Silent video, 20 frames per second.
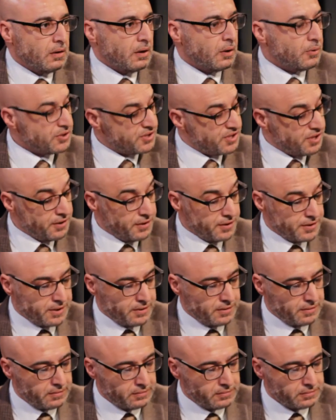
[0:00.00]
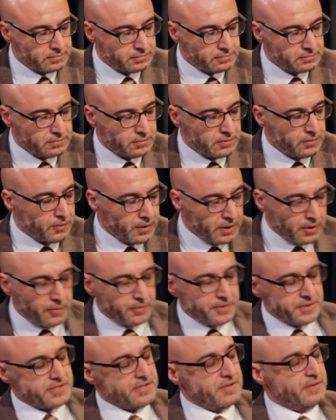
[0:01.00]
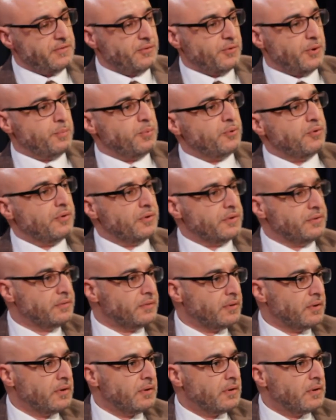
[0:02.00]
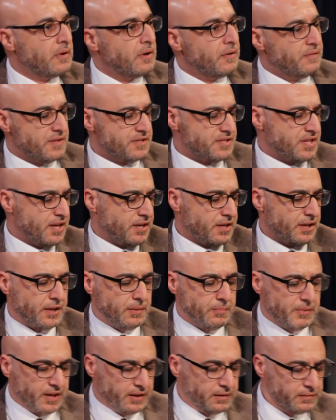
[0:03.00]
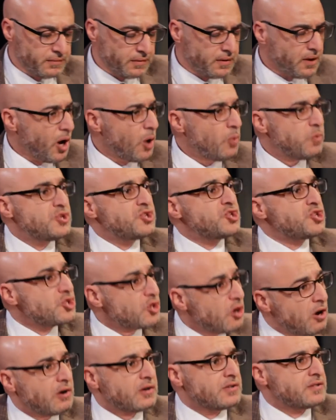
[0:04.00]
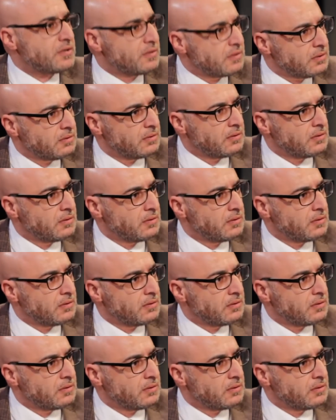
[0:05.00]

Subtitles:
I was hurt when I received the report of the tenure committee. I was shocked.